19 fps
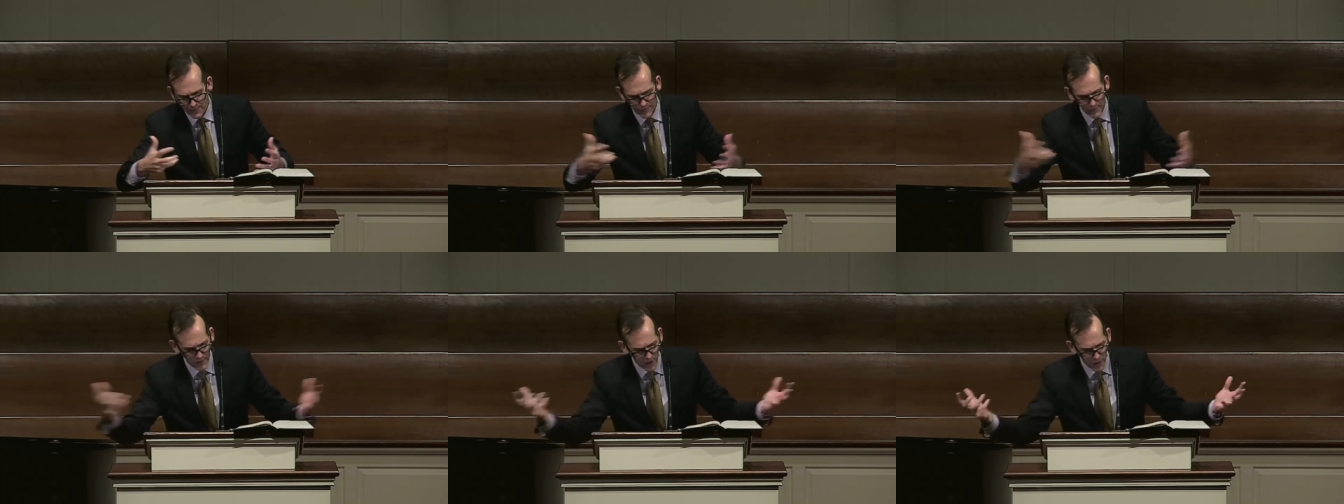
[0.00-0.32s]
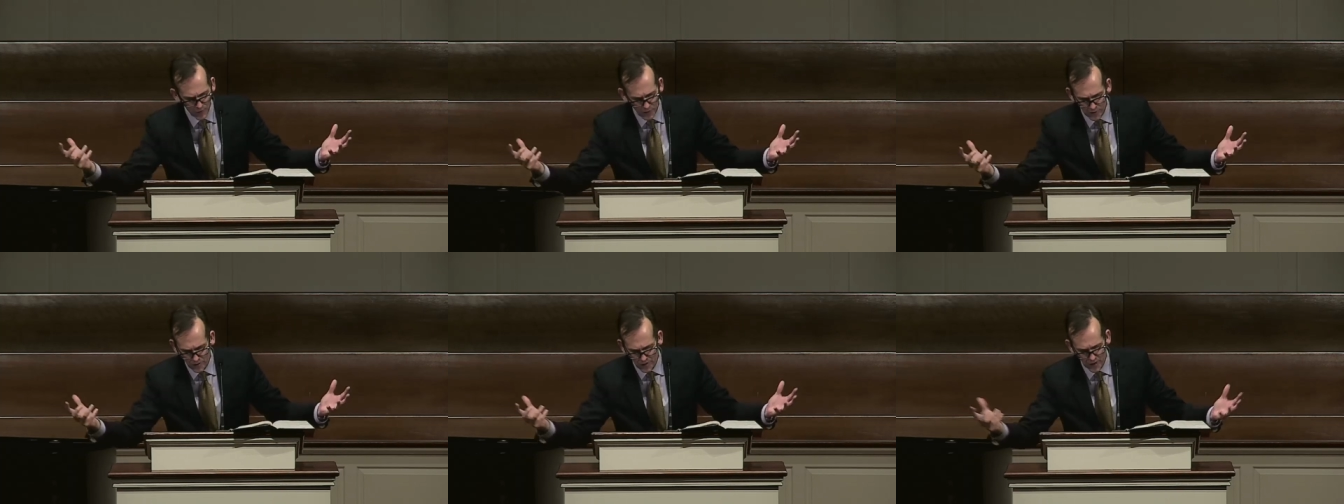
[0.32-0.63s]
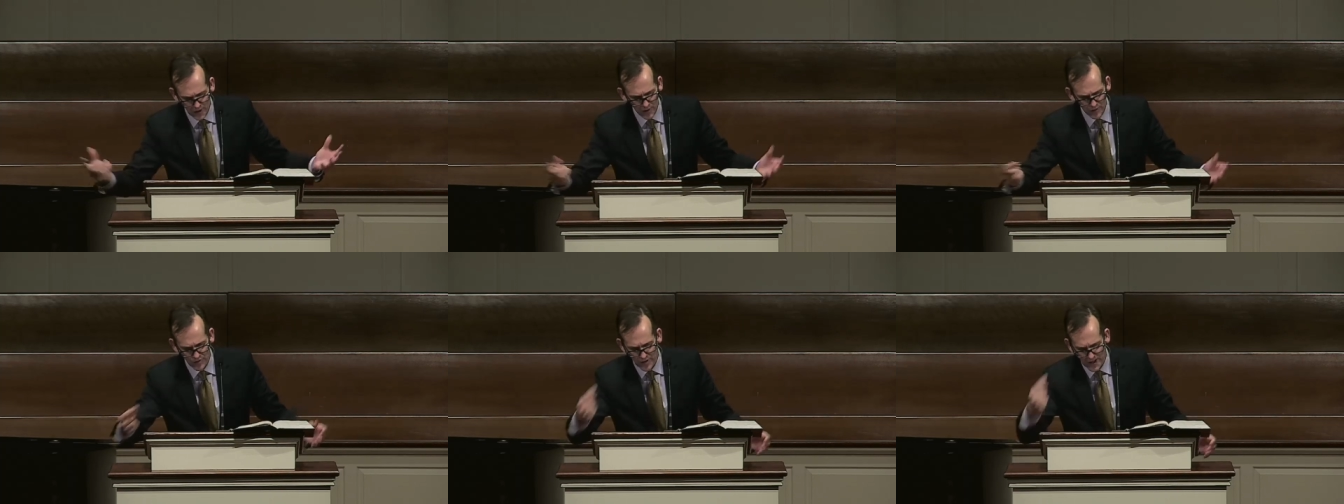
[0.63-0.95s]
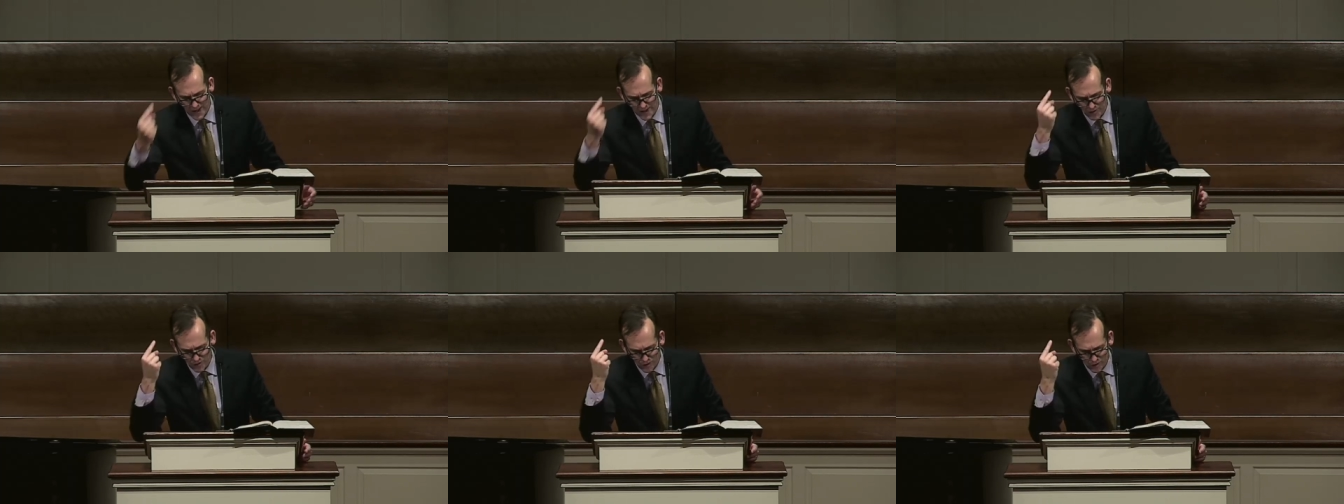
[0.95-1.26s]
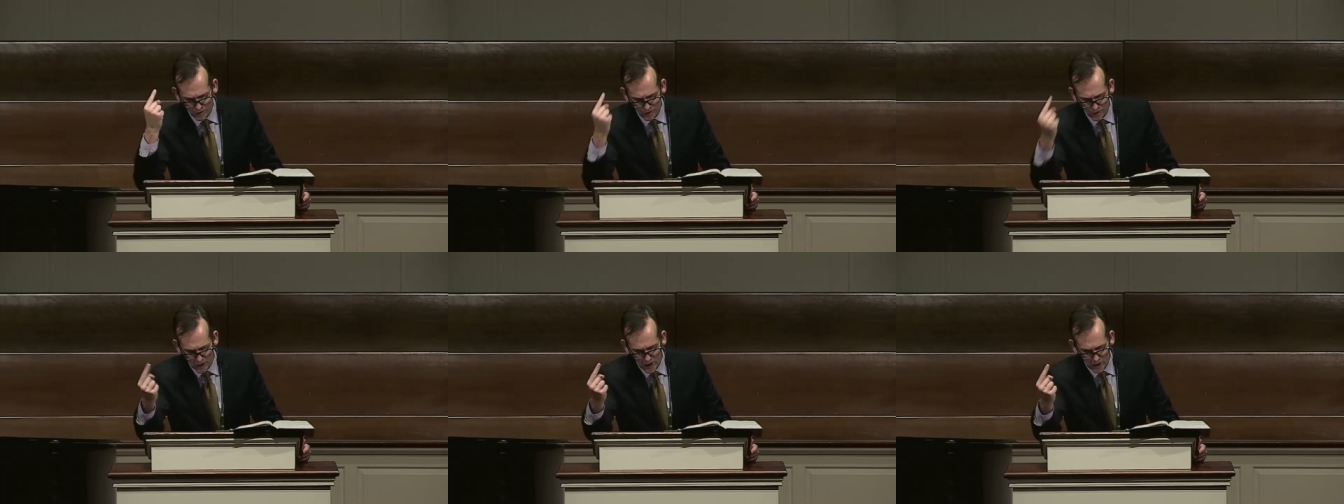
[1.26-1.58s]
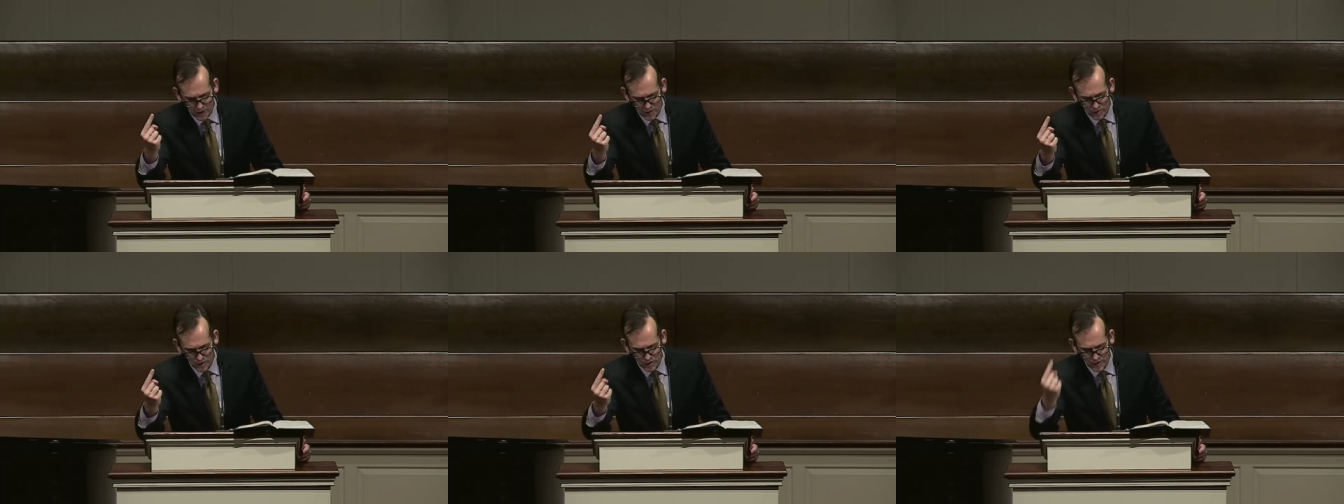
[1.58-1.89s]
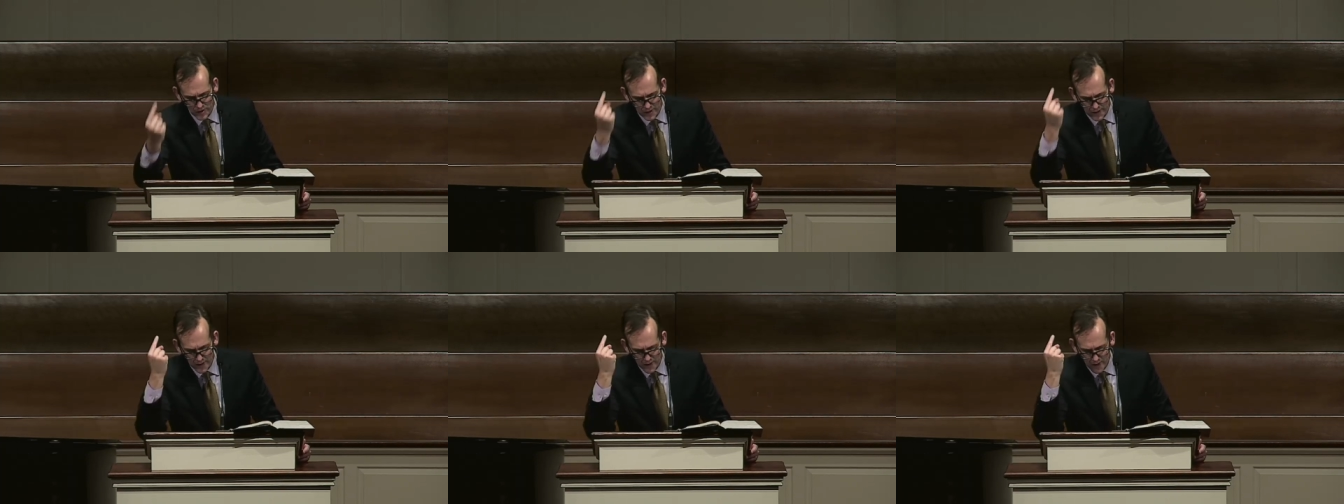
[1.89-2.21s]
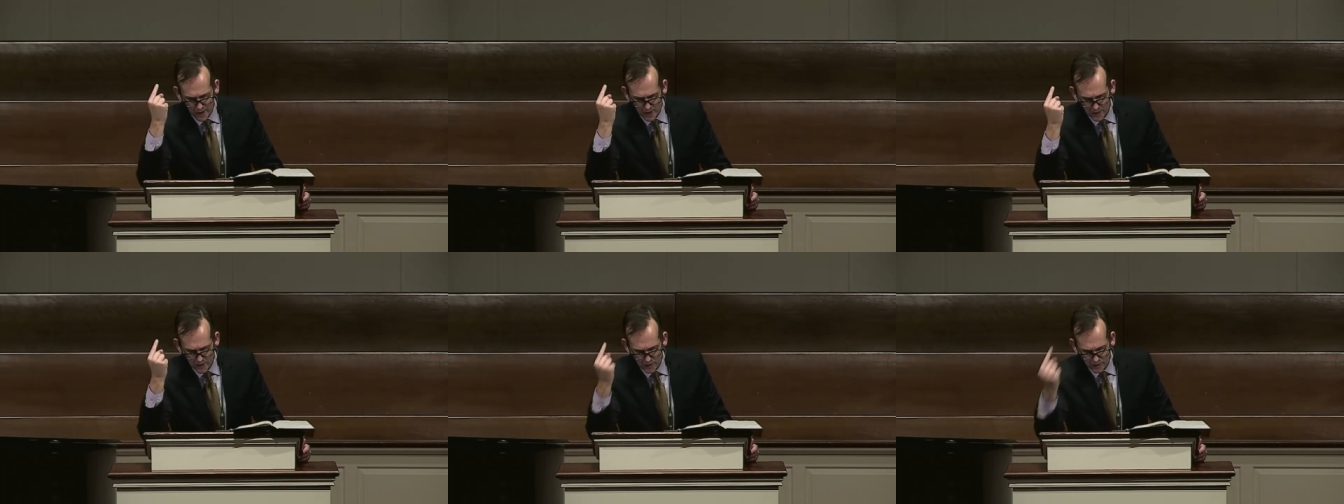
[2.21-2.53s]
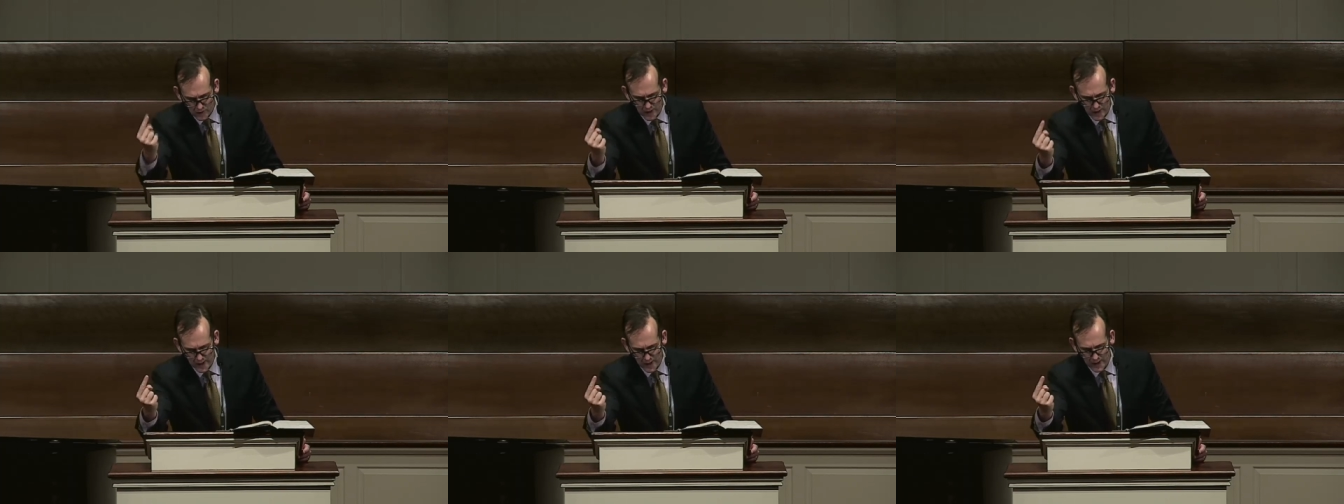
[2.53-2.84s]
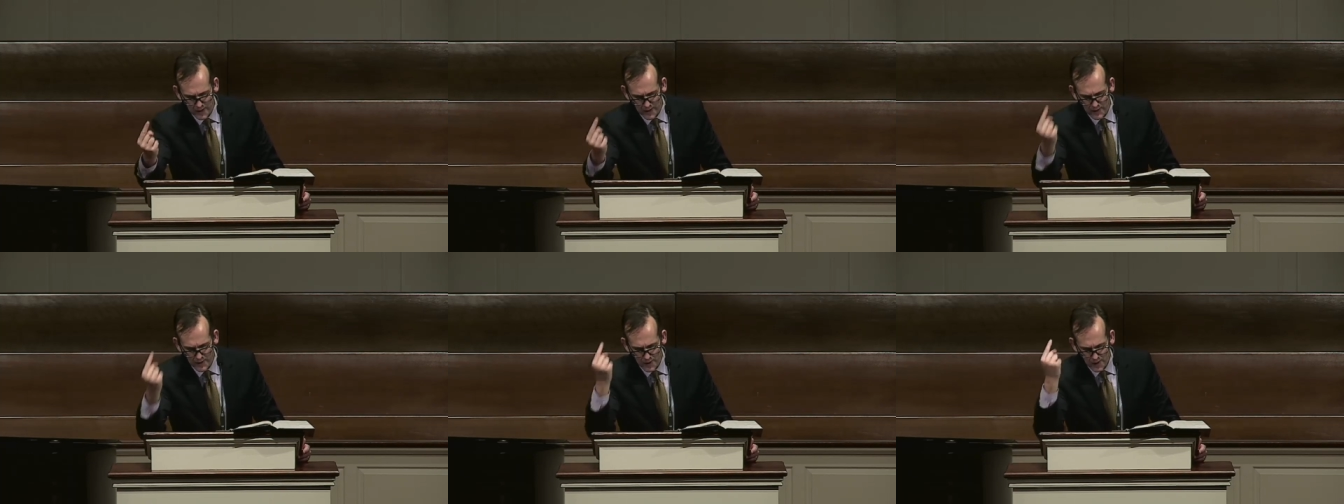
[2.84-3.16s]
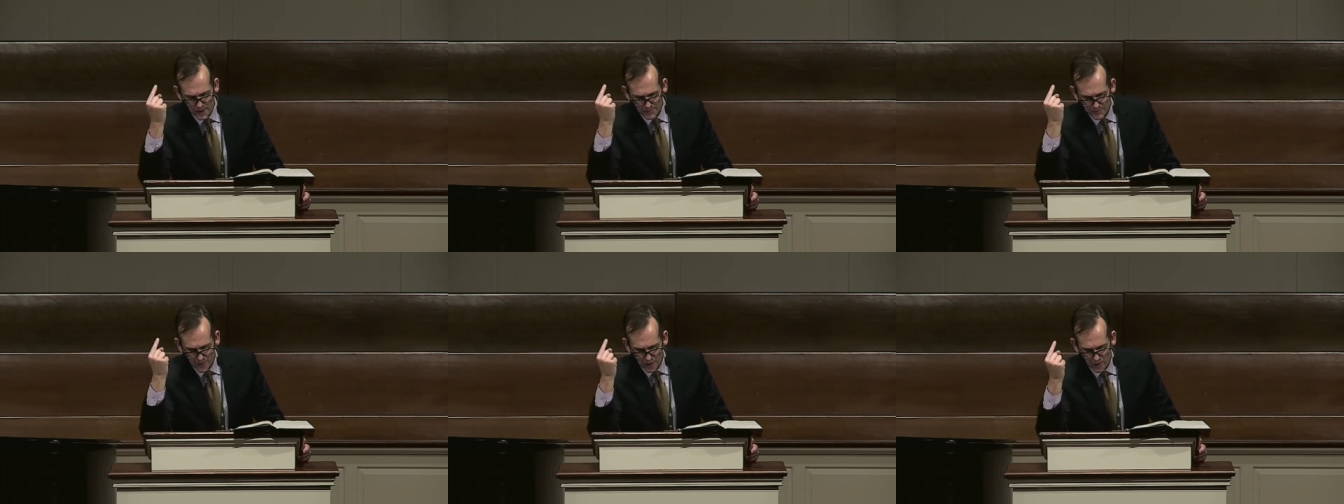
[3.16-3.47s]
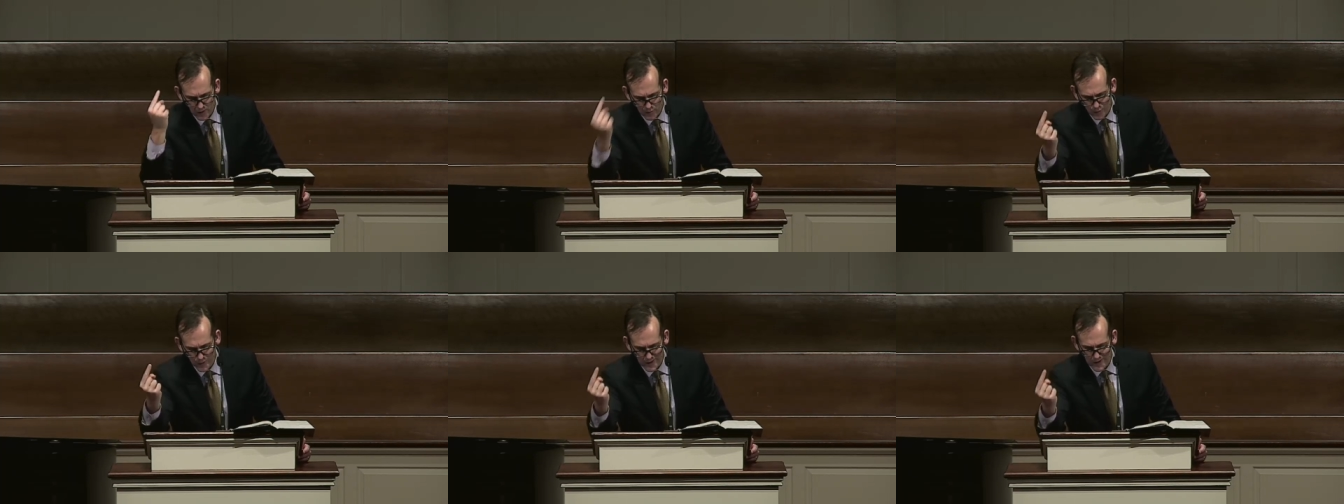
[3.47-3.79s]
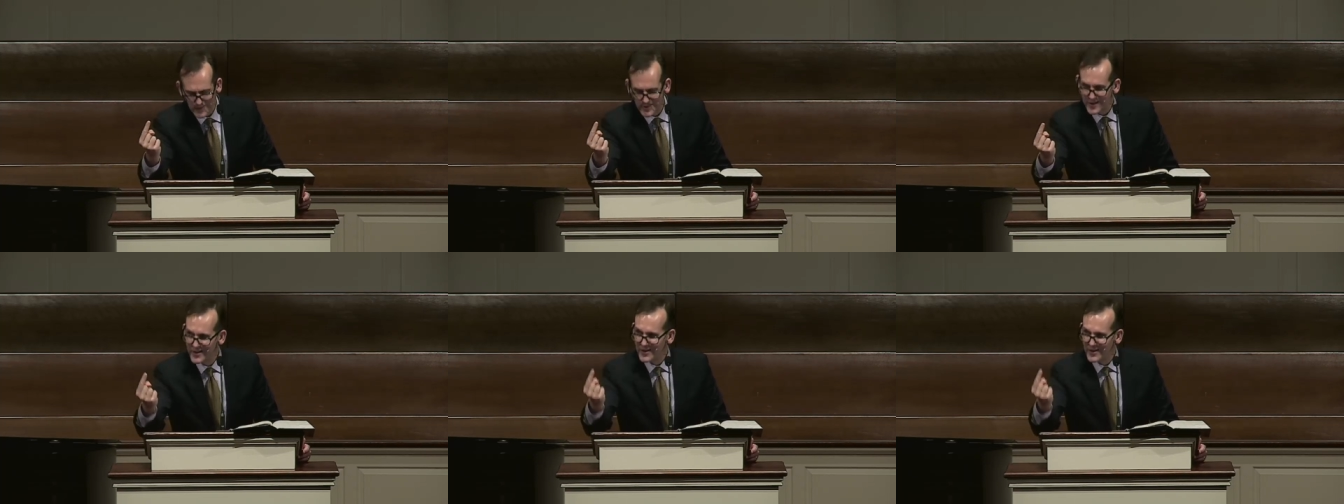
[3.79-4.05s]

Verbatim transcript: no results, a solitary grain of wheat.